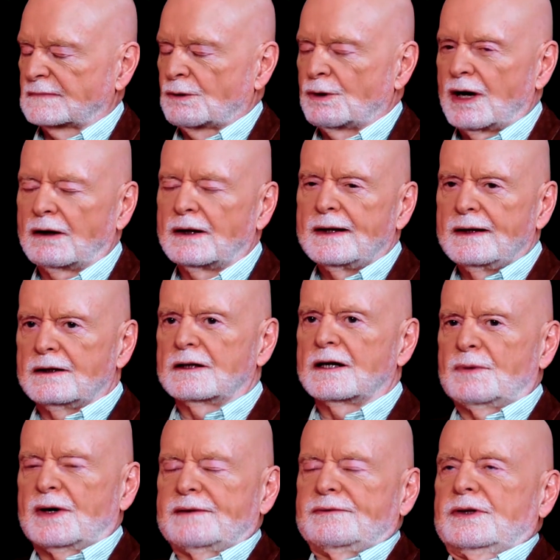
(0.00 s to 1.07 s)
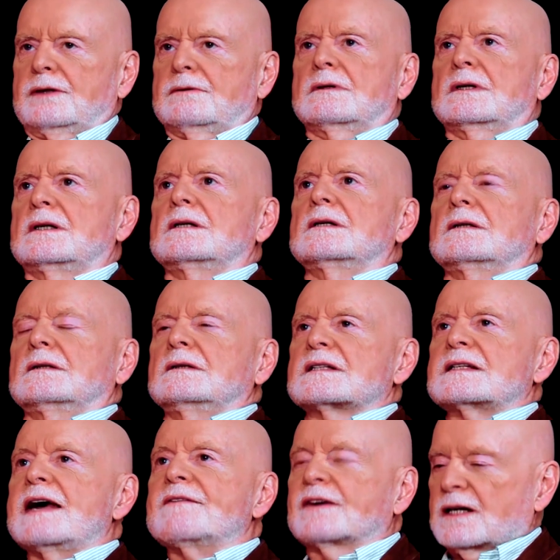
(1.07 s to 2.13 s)
Well, in my view,
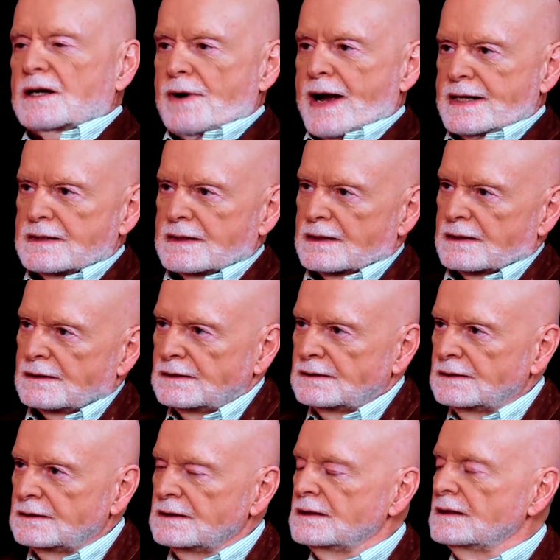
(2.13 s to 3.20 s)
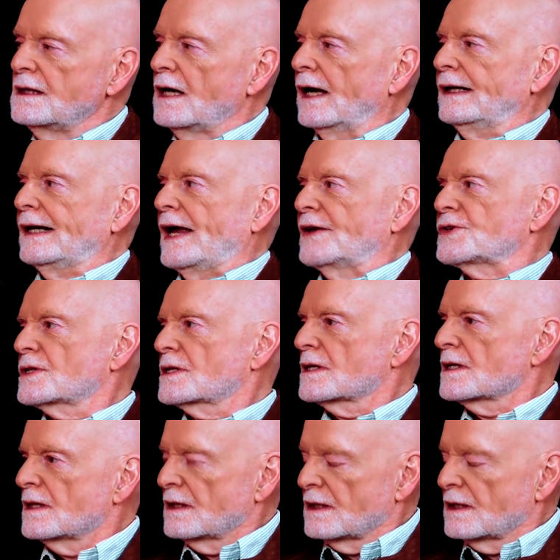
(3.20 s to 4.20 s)
it's never going to end unless